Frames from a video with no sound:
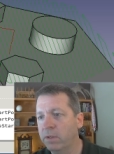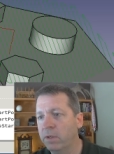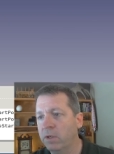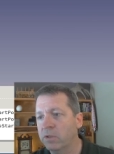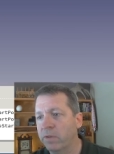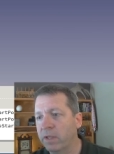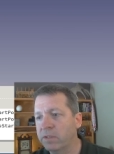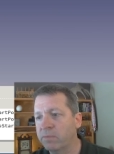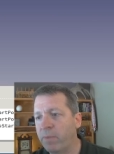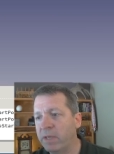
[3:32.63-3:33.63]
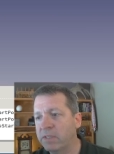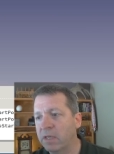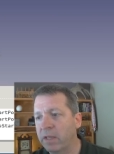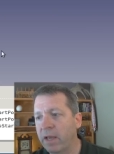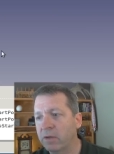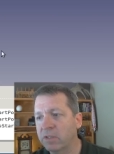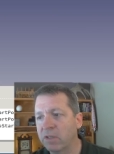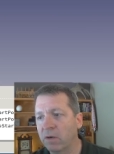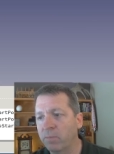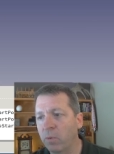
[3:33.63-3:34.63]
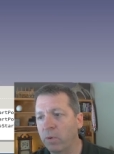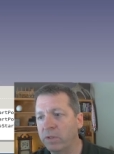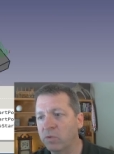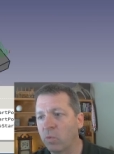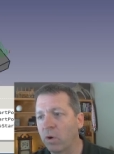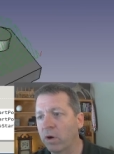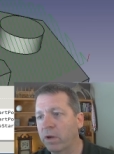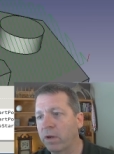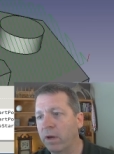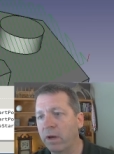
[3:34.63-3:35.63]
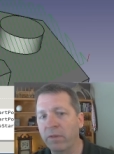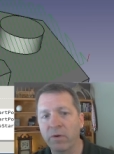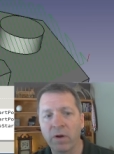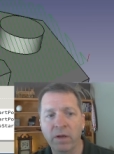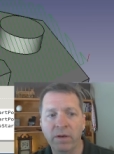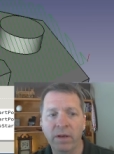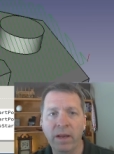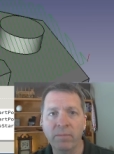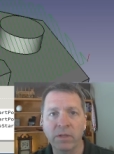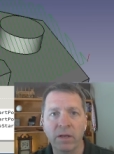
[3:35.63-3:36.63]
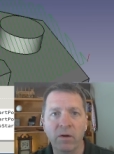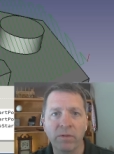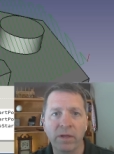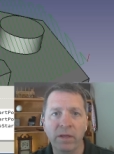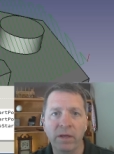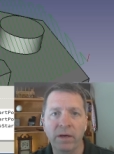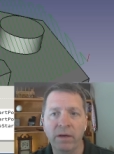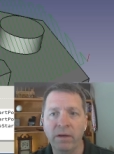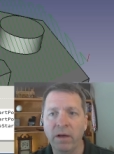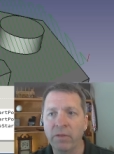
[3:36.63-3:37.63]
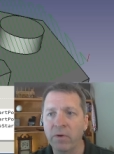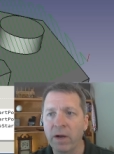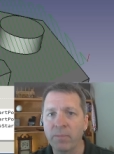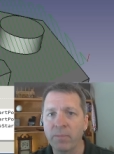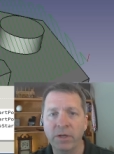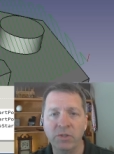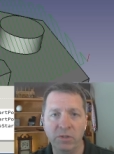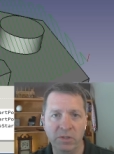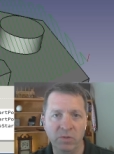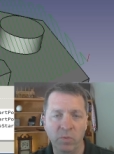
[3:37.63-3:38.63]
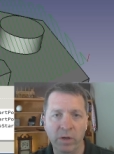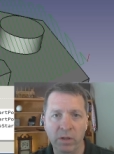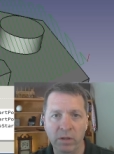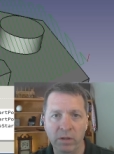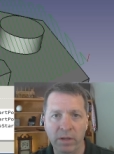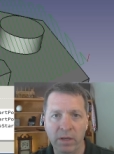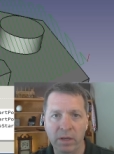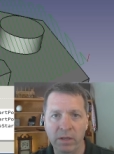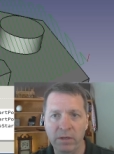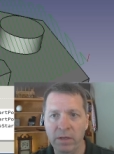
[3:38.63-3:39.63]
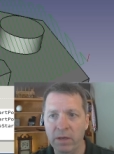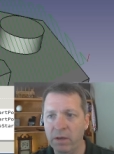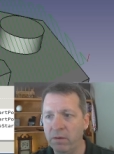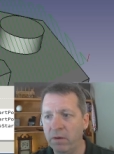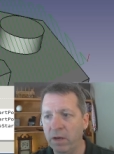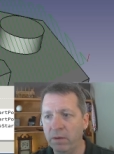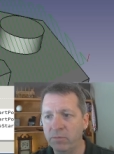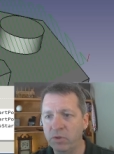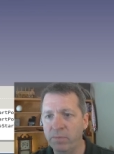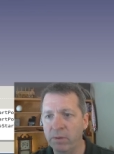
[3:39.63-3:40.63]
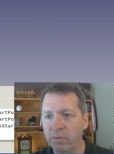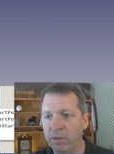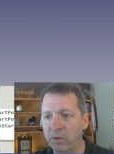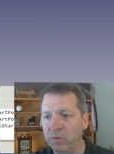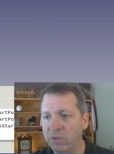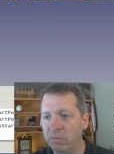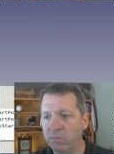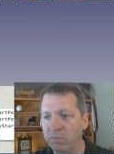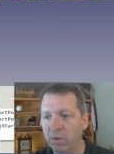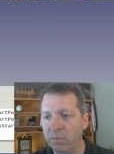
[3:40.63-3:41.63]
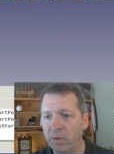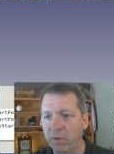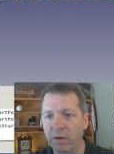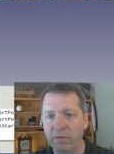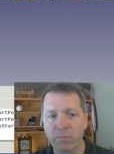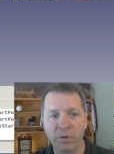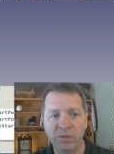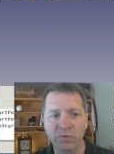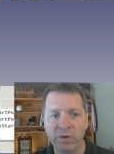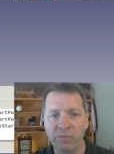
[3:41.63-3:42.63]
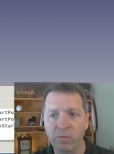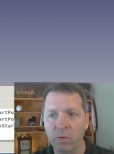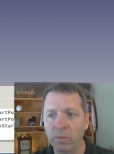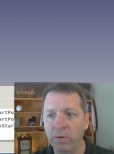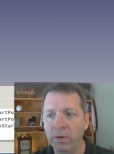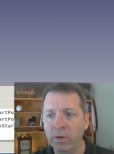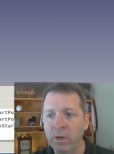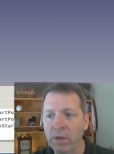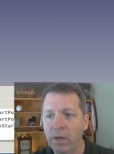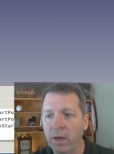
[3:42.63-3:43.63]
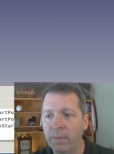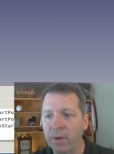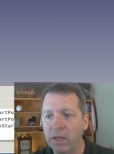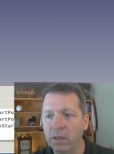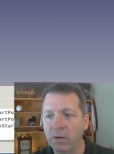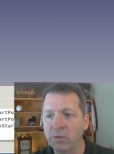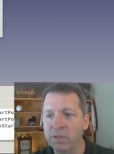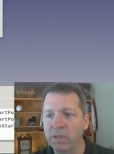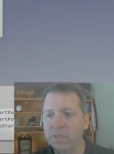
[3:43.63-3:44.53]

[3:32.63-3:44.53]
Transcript: So that's basically how start points work. They're enabled on all the other operations as well, and should be able to use them pretty straightforward. I'm going to close this